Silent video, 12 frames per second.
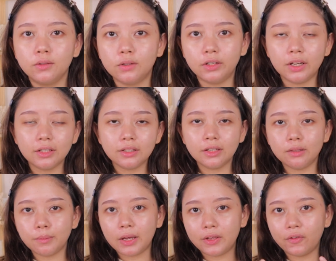So this is
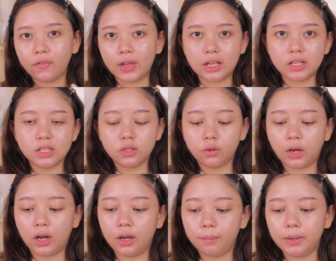my face
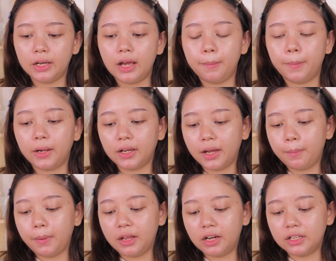bila I pakai
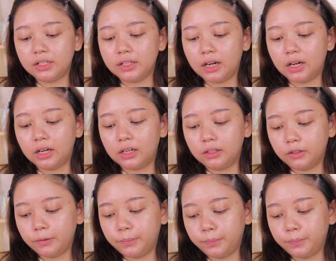Mascara.